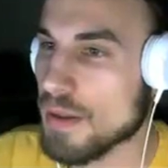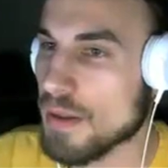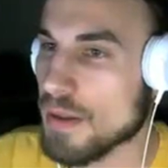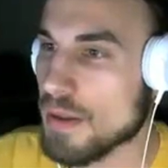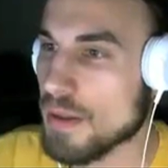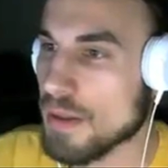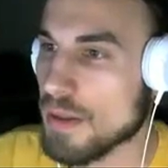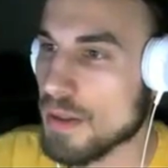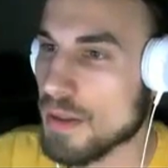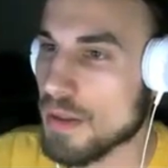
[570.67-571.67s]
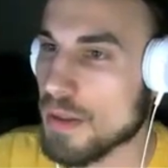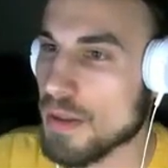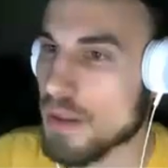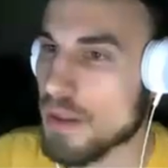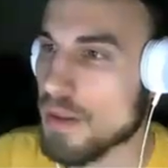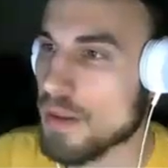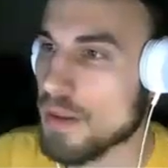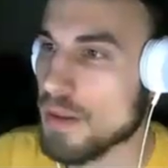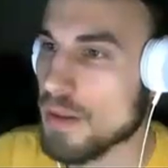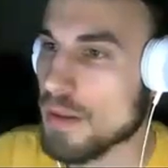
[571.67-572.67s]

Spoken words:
Nobody speaks.